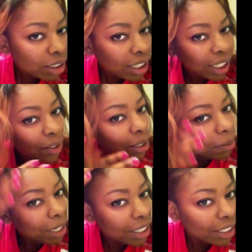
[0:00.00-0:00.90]
I know
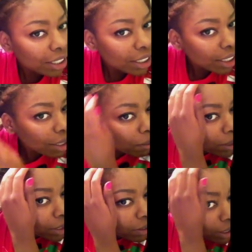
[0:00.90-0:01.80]
I'm not done yet,
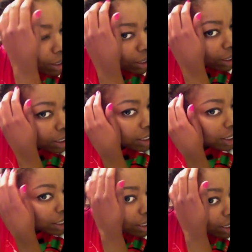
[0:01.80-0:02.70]
but you can see.